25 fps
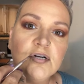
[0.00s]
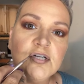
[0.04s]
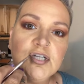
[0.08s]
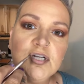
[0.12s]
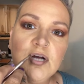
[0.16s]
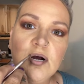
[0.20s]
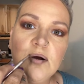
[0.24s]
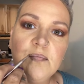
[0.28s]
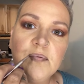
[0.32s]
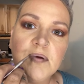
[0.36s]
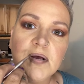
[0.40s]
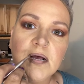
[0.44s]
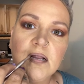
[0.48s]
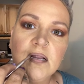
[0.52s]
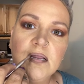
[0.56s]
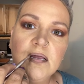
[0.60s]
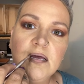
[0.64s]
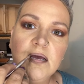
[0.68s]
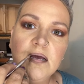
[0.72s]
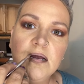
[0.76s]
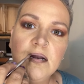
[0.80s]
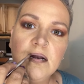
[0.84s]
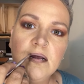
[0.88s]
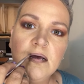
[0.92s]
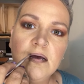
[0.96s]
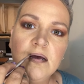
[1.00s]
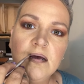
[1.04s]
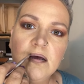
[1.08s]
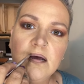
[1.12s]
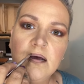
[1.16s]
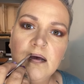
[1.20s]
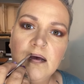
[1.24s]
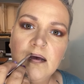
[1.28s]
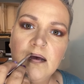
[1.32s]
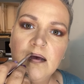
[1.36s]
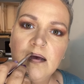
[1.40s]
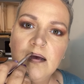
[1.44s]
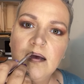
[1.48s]
sharp and clean,
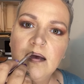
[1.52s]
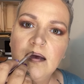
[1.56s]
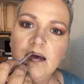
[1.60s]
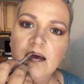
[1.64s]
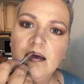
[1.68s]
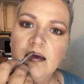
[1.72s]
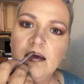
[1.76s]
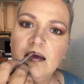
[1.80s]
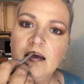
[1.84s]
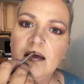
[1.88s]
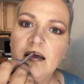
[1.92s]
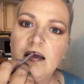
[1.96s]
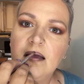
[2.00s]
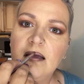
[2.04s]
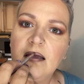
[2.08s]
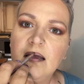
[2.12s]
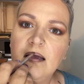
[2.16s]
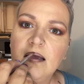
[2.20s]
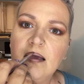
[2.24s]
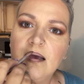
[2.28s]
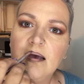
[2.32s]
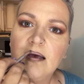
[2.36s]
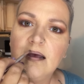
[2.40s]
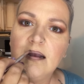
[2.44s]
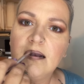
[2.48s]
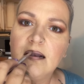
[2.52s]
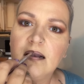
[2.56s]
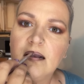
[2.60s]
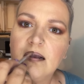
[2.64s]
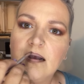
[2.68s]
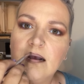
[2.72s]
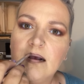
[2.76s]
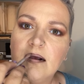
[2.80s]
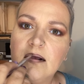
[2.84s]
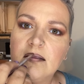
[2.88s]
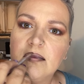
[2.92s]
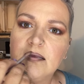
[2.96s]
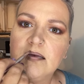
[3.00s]
and
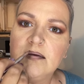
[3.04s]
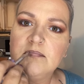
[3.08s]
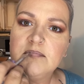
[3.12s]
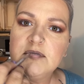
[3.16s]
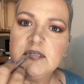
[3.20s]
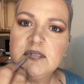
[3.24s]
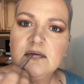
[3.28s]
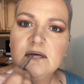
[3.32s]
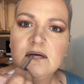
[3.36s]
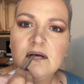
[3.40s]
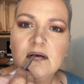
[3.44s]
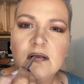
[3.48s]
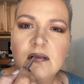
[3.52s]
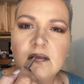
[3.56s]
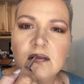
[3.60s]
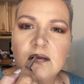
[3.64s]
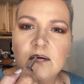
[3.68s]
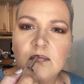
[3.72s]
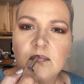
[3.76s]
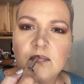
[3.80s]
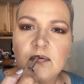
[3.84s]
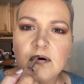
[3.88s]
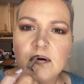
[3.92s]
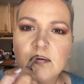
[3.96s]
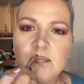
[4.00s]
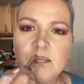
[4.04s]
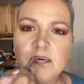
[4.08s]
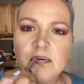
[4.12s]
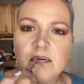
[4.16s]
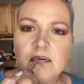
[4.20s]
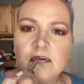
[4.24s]
your lips a little more